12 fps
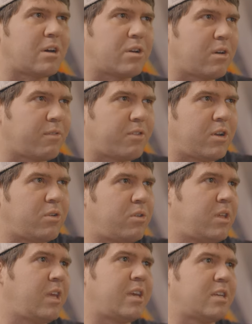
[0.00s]
I don't know if you know who
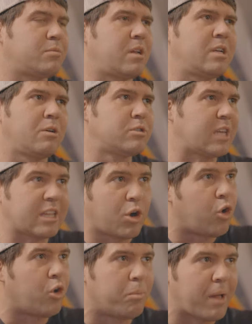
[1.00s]
he is, but it was like the whole